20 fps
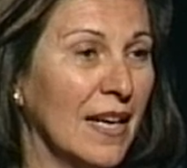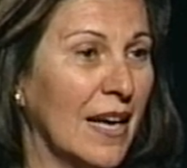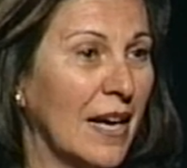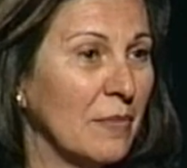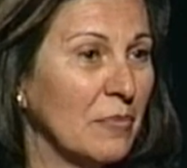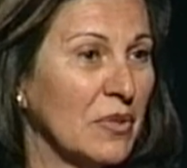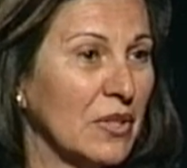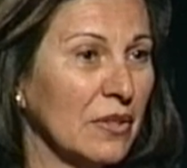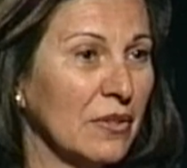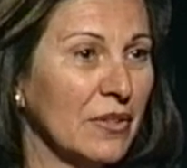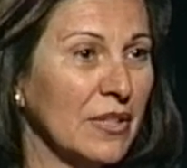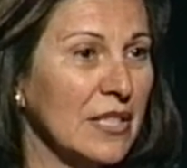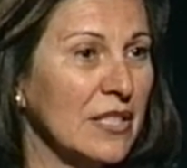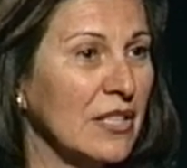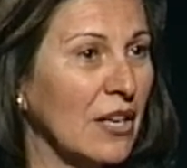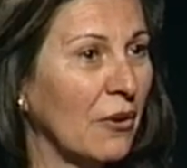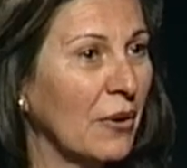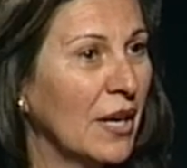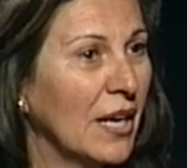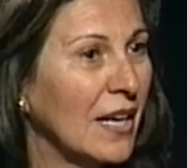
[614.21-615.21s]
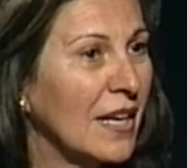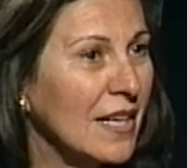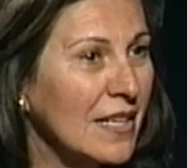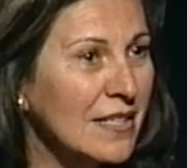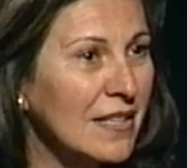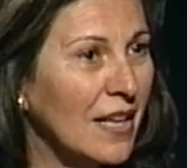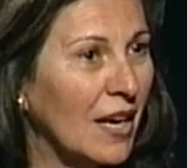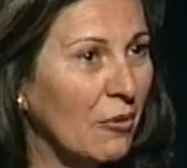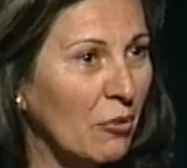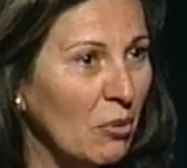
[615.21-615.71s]
Absolutely. So
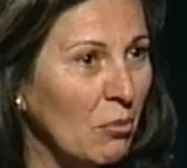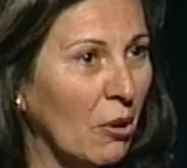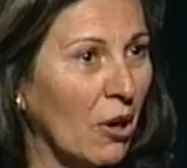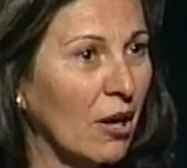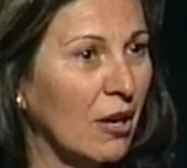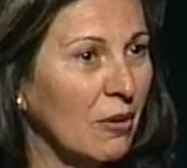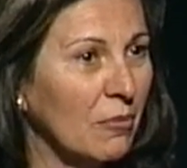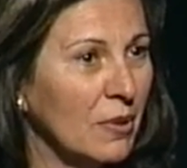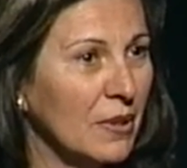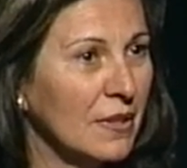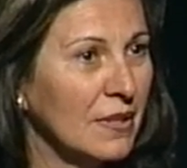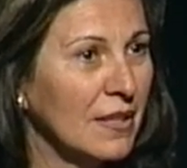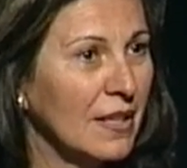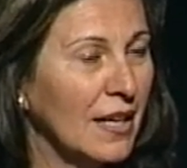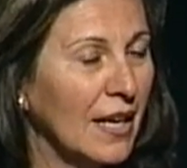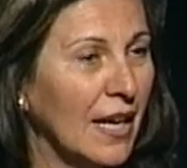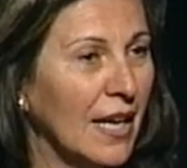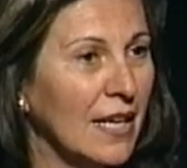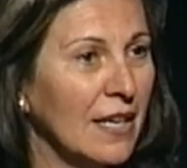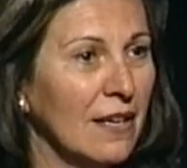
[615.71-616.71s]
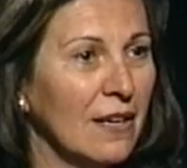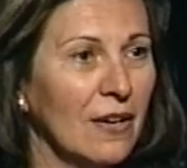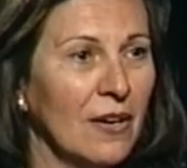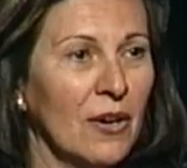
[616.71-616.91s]
isn't that remarkable? And